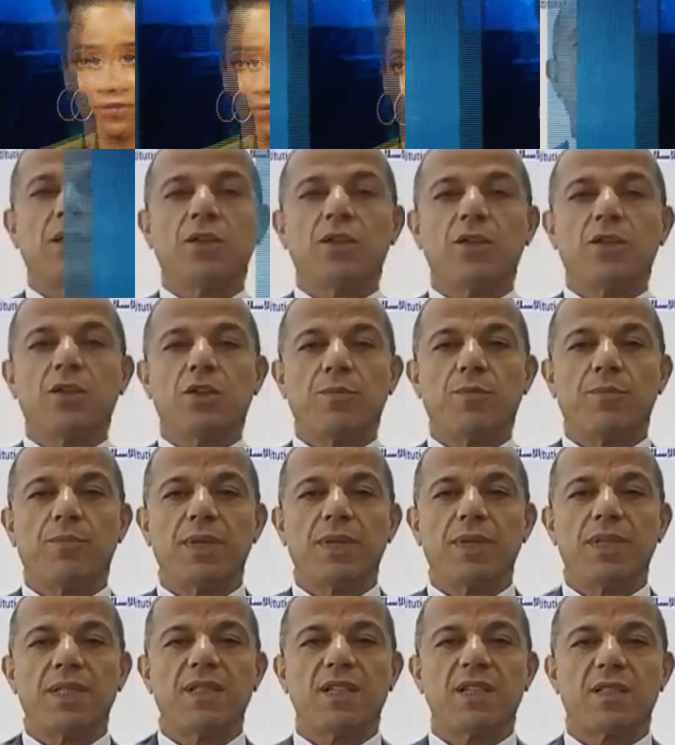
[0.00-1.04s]
The
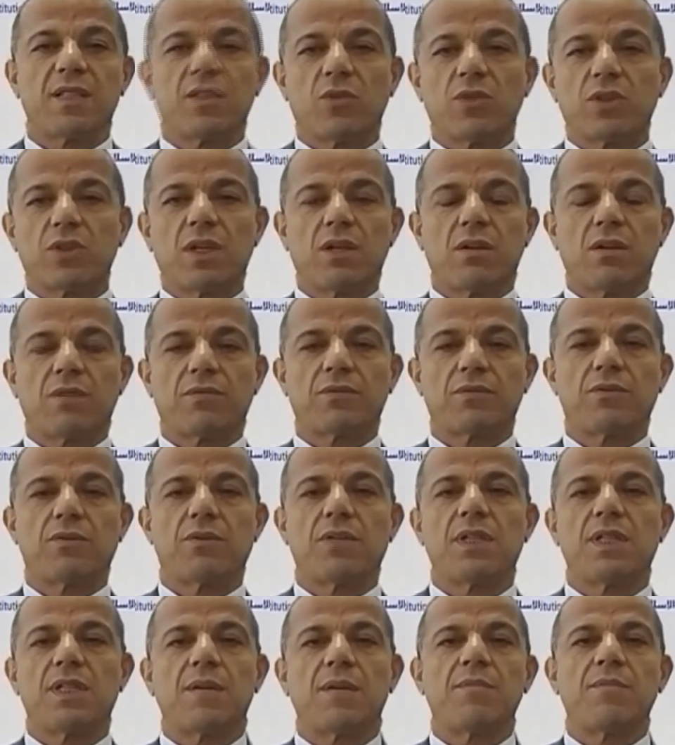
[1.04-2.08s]
business model of the
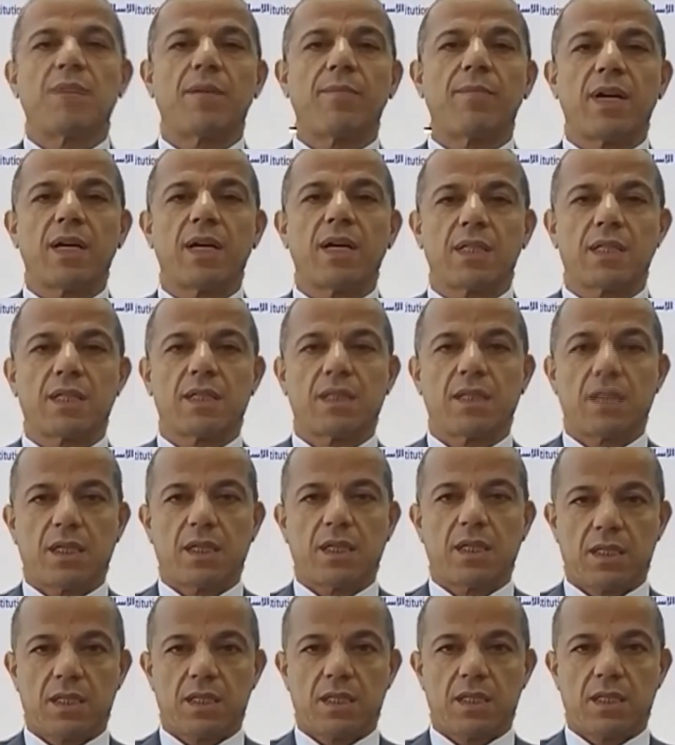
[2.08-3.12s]
Islamic banks
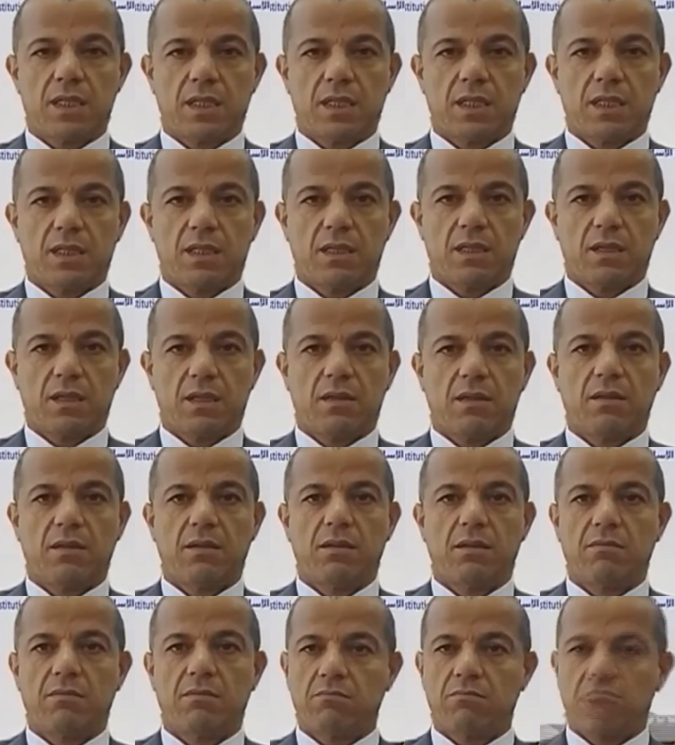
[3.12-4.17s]
is
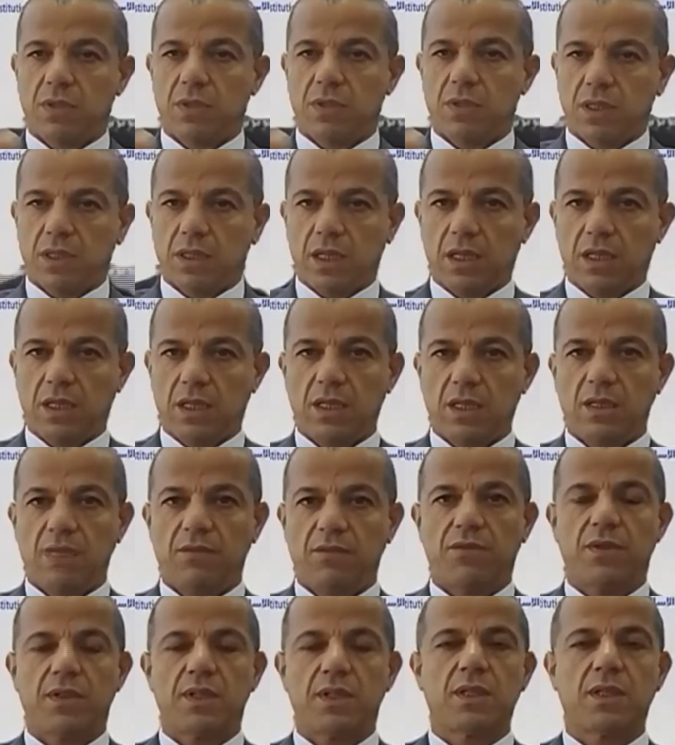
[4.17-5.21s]
slightly
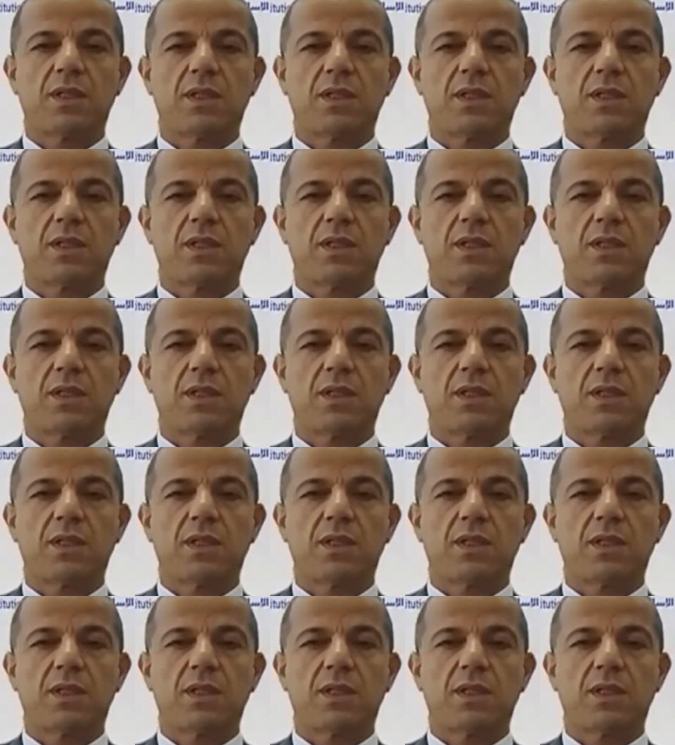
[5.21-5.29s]
different.